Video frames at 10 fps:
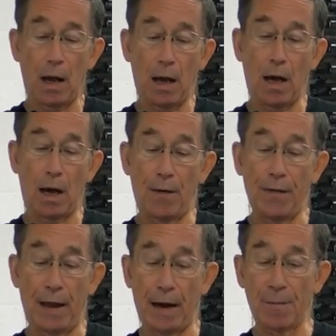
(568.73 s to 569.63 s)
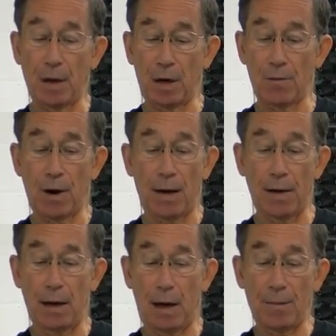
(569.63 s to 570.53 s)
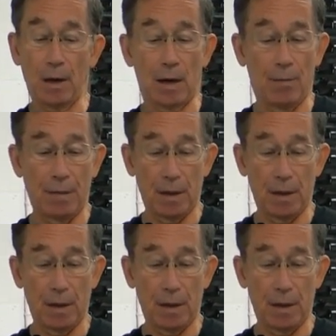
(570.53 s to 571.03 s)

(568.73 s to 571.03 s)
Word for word: Uh, then I'm going to run, I'm going to uh,